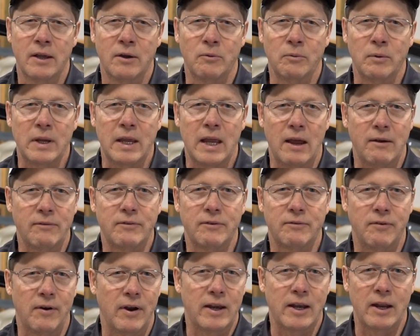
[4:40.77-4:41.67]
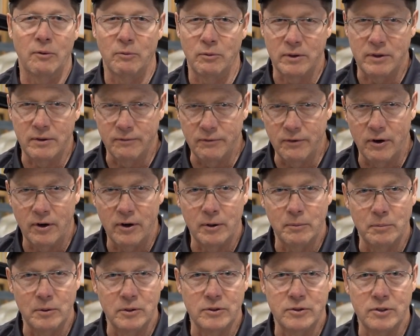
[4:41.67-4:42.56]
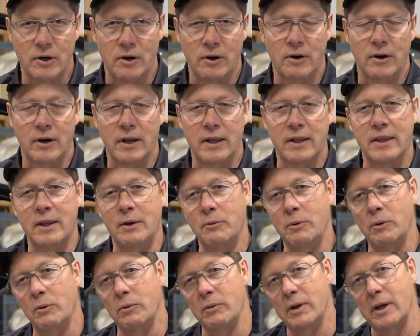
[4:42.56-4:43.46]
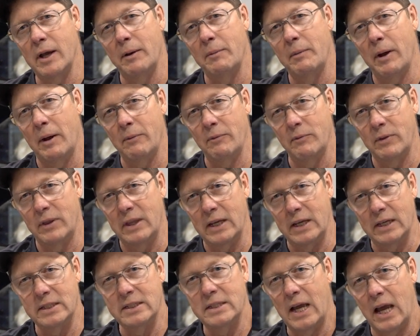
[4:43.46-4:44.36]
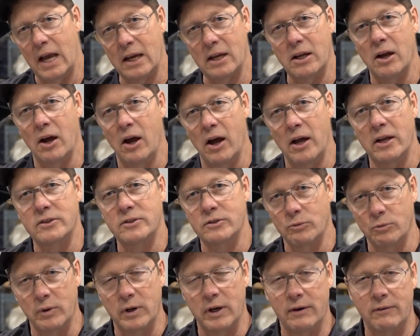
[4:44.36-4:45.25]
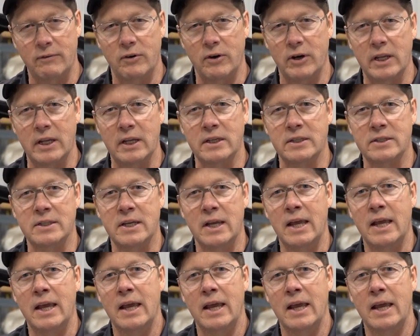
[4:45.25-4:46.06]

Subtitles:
We have to find out what the variables are, and then we will come out with the exact cost of whatever it is,